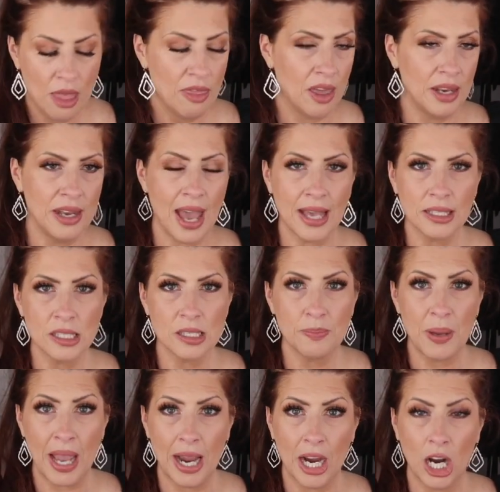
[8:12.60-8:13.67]
The next
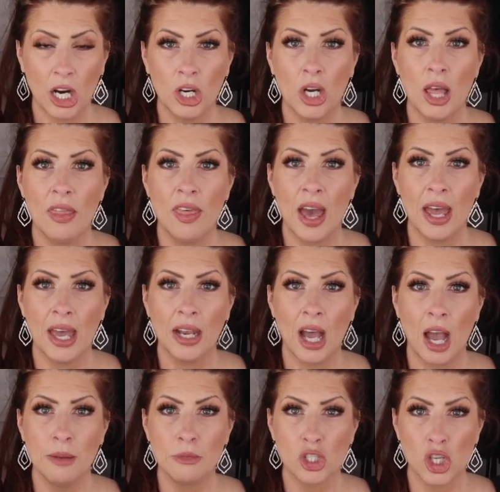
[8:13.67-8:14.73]
pair that
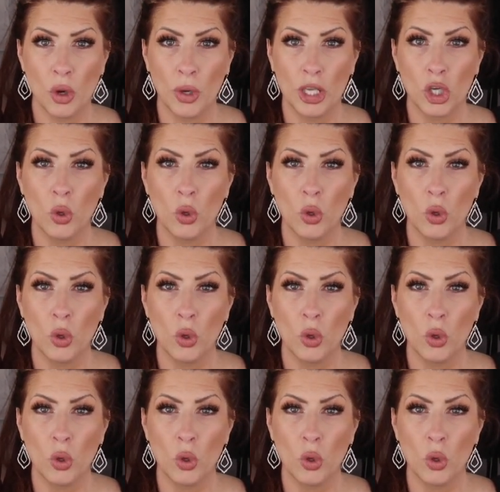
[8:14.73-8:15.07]
I'm showing